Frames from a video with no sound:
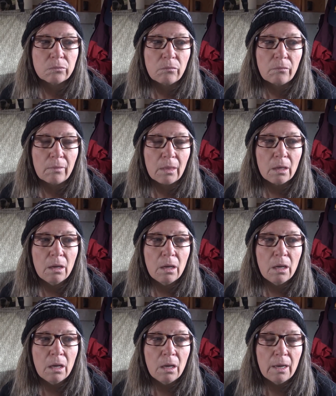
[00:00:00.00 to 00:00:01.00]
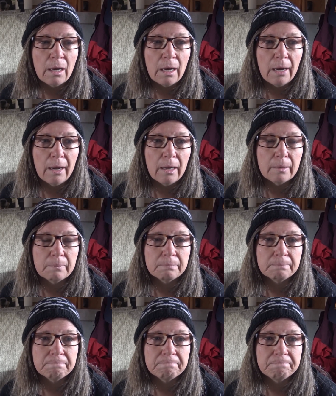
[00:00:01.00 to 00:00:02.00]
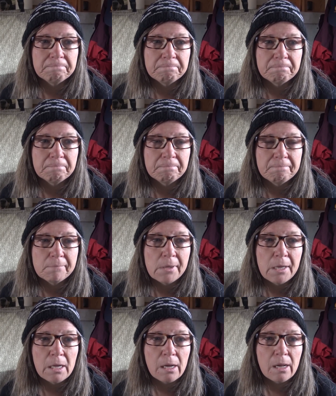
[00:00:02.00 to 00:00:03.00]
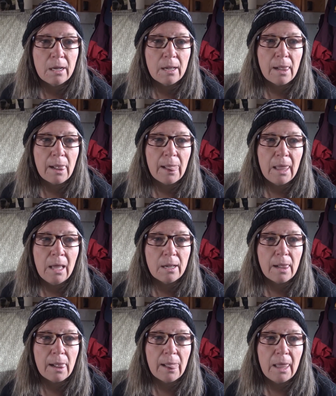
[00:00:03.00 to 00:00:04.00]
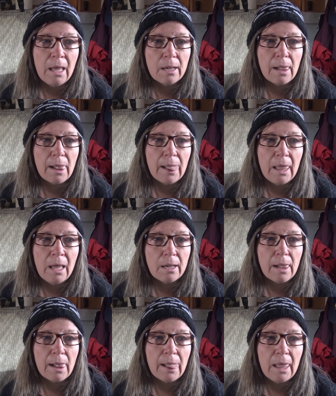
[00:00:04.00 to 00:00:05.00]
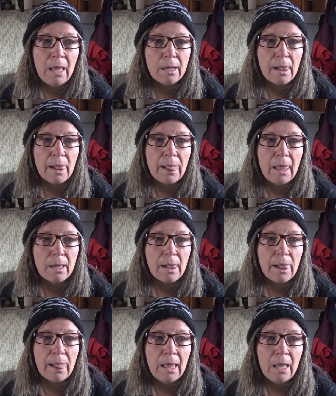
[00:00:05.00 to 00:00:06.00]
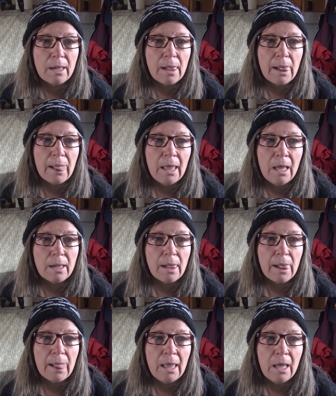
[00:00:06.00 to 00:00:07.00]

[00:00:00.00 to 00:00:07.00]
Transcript: (silence)